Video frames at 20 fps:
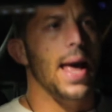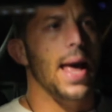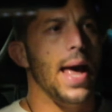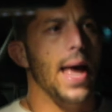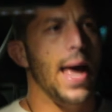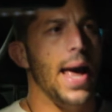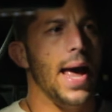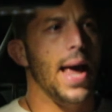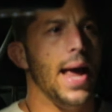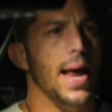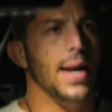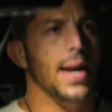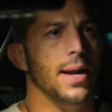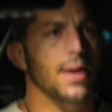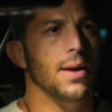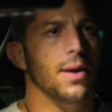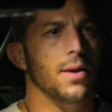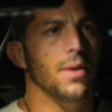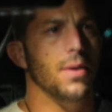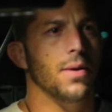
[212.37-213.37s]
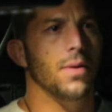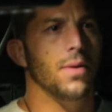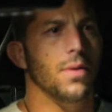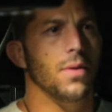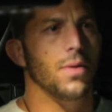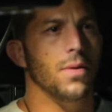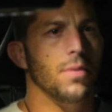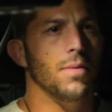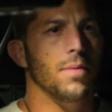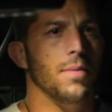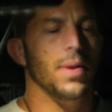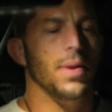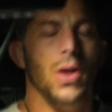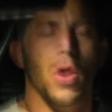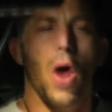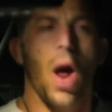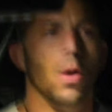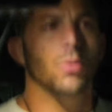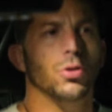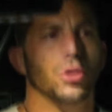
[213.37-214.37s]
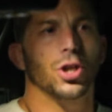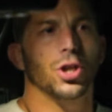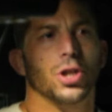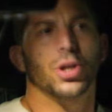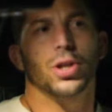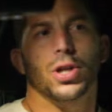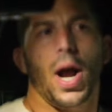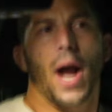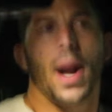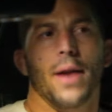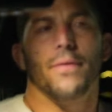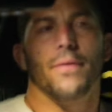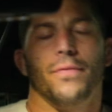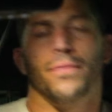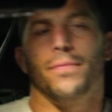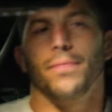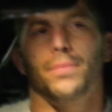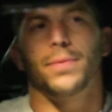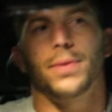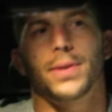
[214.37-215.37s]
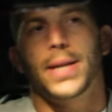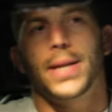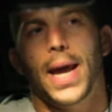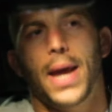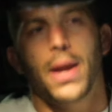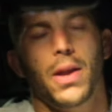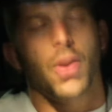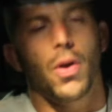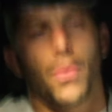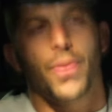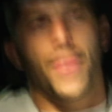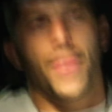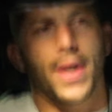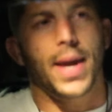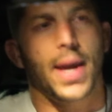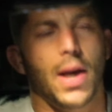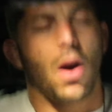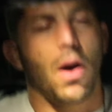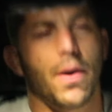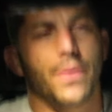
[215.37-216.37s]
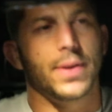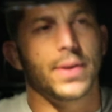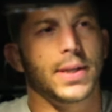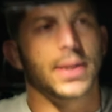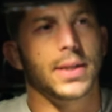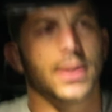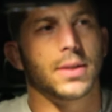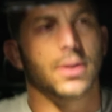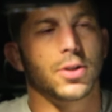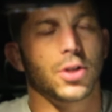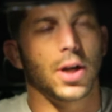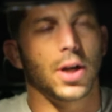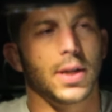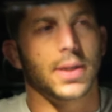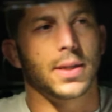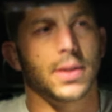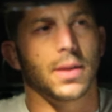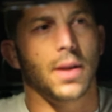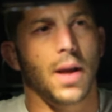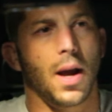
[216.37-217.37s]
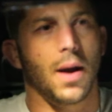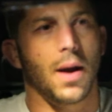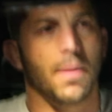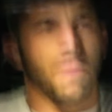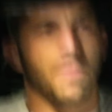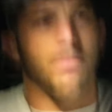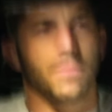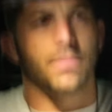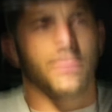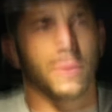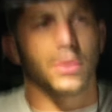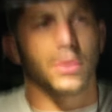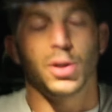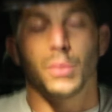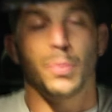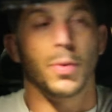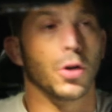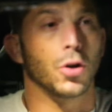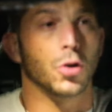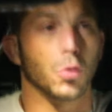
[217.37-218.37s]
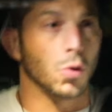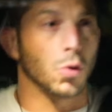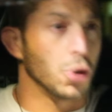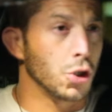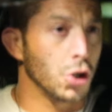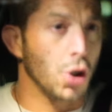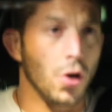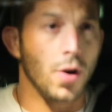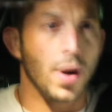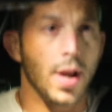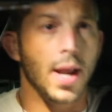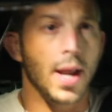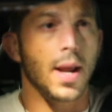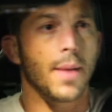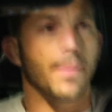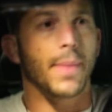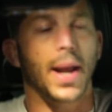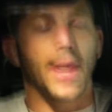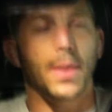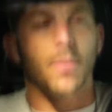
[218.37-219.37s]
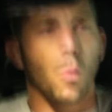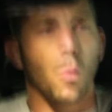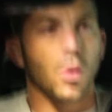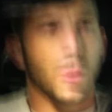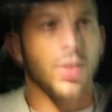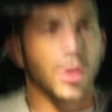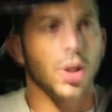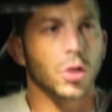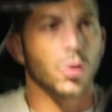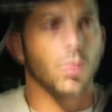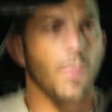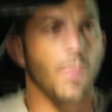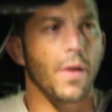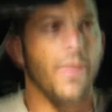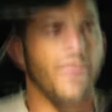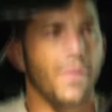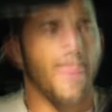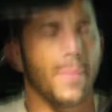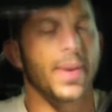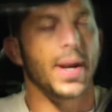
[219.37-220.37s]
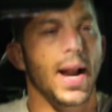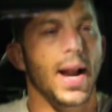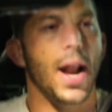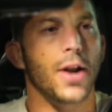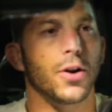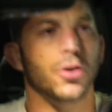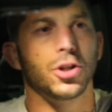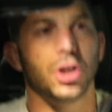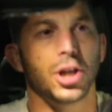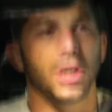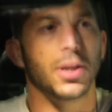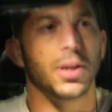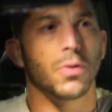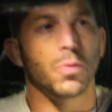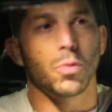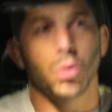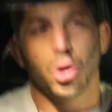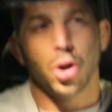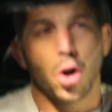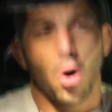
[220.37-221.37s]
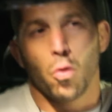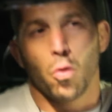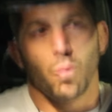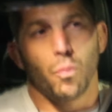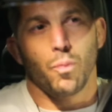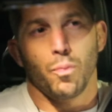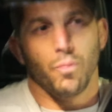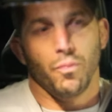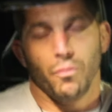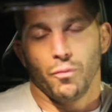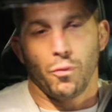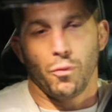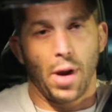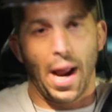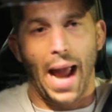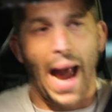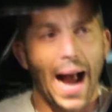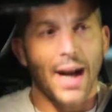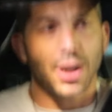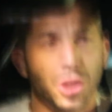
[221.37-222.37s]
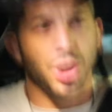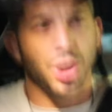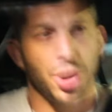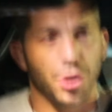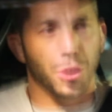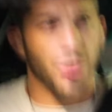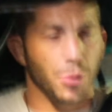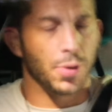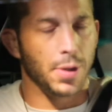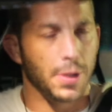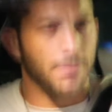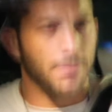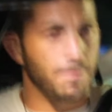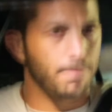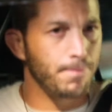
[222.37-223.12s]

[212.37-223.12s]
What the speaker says: and you know, I was just kind of thinking, oh, this is just the spiritual journey. I'm getting more in touch with my feminine energy. There was no reaction to it.